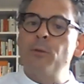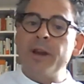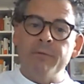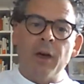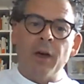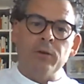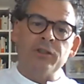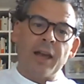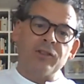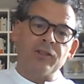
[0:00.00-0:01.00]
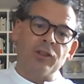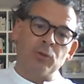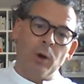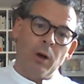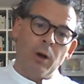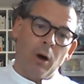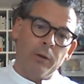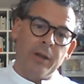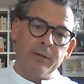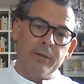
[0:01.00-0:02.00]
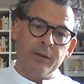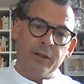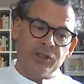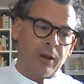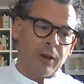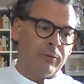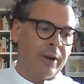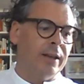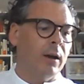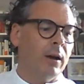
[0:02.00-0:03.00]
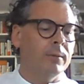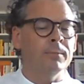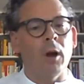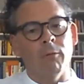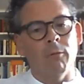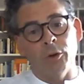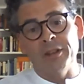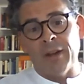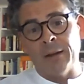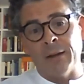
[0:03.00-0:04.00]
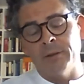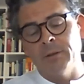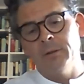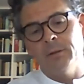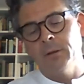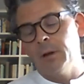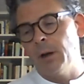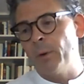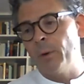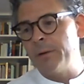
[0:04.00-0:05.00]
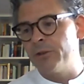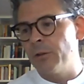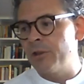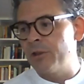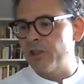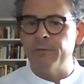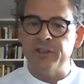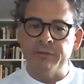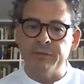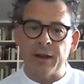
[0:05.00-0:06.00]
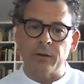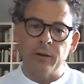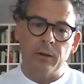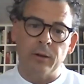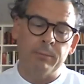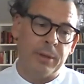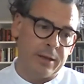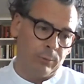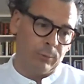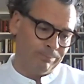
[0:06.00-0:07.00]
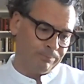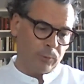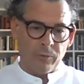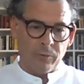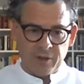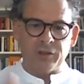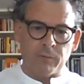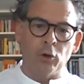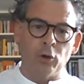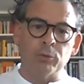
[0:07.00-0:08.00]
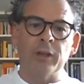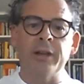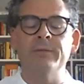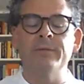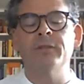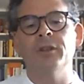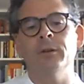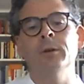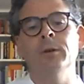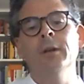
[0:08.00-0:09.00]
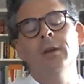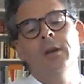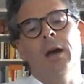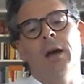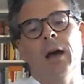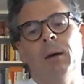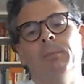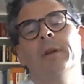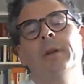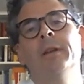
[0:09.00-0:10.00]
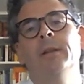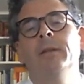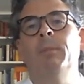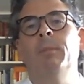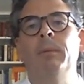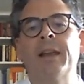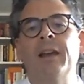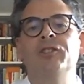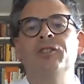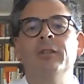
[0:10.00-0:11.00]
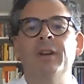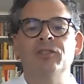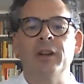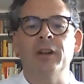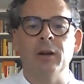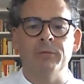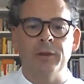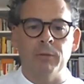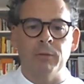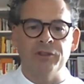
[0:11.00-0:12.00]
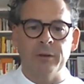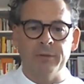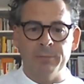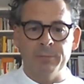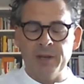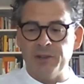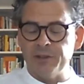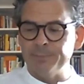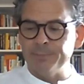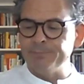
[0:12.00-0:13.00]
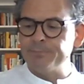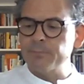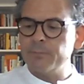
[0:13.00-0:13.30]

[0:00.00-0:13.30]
three of those lectures were on the discovery of what he found when he was discoveries he found on the Beagle. This, of course, would lead to the publication eventually of The Origin of the Species.